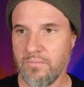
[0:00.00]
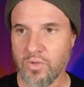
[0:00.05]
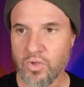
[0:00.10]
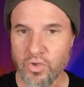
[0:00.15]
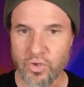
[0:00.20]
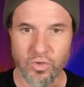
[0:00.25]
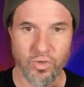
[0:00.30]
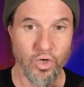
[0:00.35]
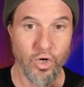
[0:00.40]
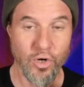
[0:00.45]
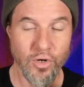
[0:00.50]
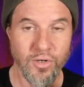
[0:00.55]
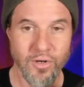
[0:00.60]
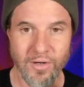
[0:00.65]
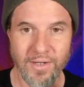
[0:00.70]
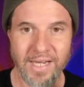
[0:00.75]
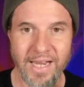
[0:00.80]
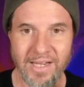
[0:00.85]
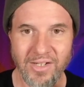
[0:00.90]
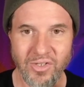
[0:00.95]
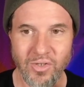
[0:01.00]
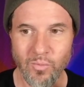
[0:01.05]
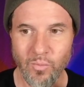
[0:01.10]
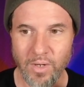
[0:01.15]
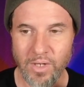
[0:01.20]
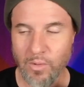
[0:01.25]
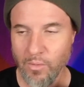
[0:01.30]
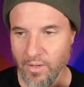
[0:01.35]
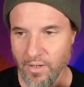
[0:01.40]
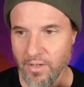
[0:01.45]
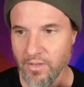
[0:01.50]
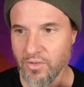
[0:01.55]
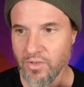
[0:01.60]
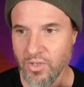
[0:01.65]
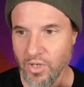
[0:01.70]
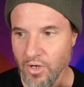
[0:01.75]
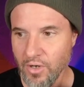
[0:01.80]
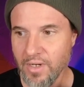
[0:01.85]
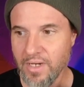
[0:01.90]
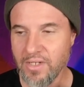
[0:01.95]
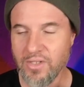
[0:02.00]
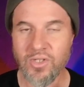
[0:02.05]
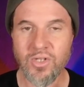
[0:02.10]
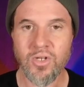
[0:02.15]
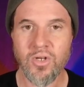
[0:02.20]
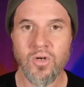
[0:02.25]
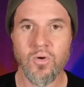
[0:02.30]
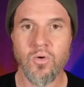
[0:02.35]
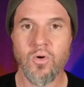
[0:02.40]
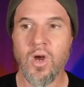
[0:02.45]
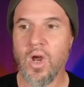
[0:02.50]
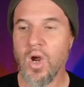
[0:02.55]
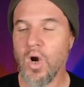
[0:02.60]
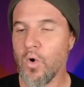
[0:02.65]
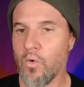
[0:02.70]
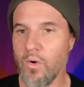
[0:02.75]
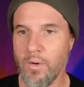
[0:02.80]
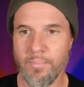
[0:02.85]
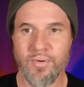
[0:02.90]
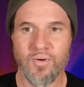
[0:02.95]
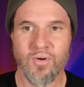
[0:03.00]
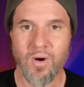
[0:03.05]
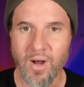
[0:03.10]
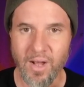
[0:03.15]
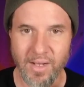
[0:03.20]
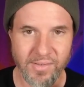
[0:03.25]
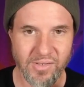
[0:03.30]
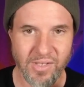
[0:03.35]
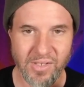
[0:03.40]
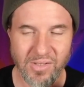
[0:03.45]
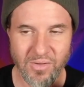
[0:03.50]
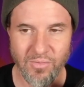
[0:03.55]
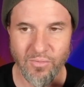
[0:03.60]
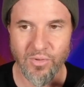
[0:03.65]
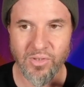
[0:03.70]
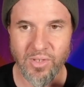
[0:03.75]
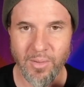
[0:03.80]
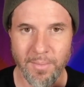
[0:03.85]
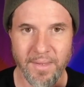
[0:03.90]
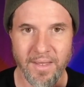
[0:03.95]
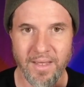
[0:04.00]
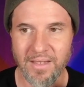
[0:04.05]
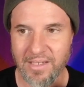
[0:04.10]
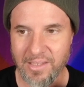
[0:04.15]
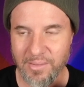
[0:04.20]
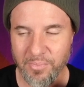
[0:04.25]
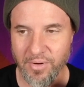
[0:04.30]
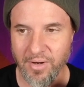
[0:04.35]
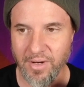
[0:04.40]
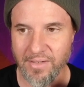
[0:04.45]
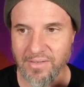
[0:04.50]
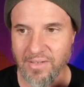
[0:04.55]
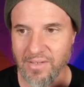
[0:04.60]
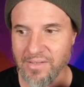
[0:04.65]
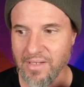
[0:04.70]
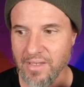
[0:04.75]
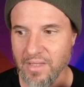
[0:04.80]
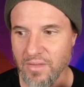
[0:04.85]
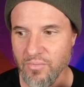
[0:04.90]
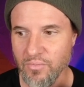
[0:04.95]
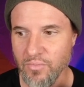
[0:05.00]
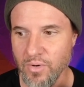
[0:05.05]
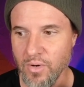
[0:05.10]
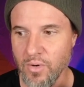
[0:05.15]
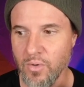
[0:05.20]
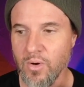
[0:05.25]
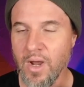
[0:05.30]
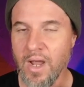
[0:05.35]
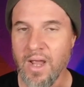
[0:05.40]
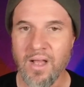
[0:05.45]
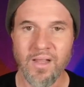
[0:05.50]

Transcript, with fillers: turn your attention where you want to turn it to or process through something that needs processing through.